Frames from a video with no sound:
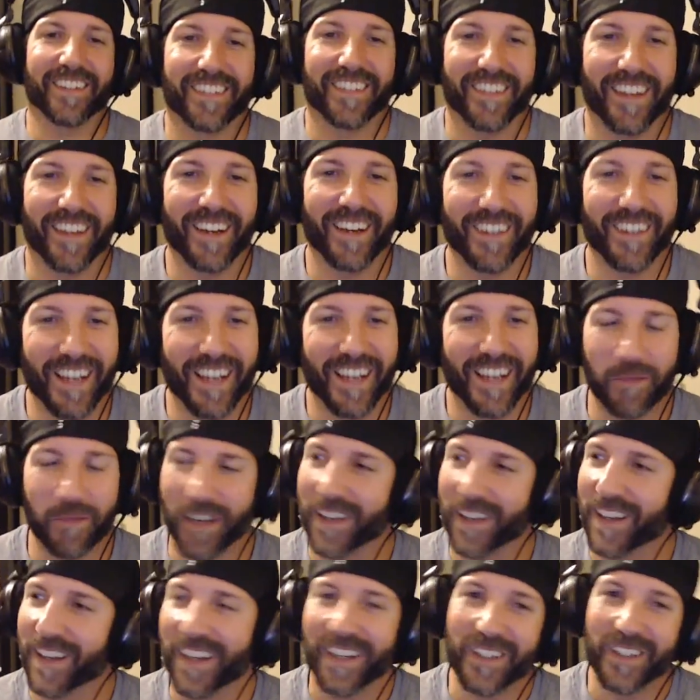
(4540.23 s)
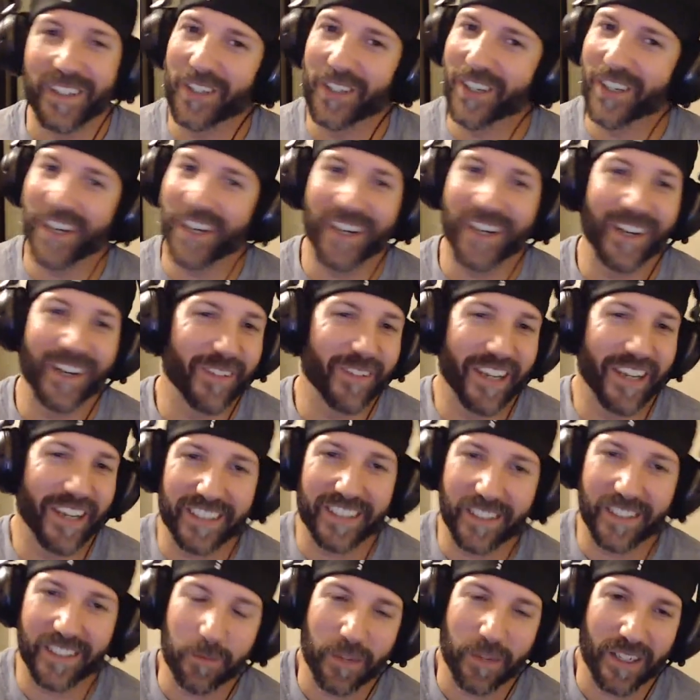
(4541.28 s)
Hell yeah, man. Dude, oh man,
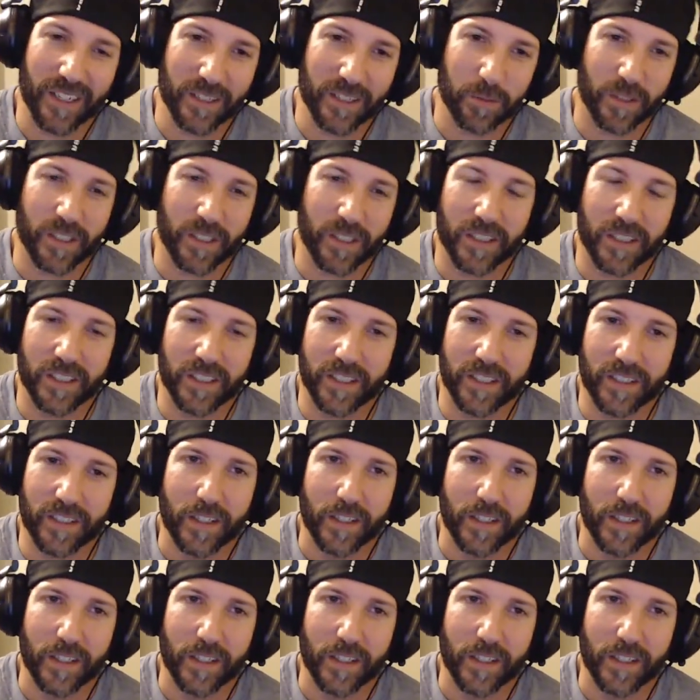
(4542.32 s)
Demon Bear's pretty good.